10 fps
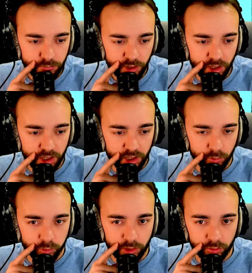
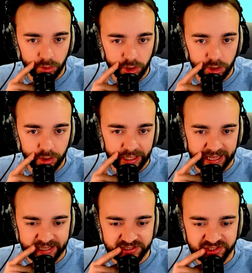Wo Long
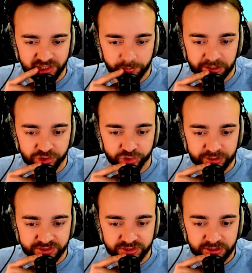has some
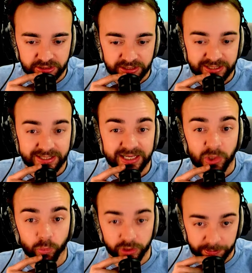interest. I
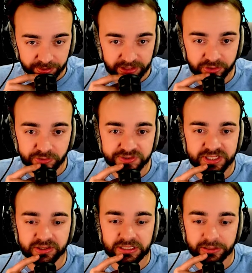want to play the new
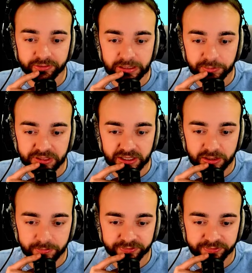Silent Hill game when that comes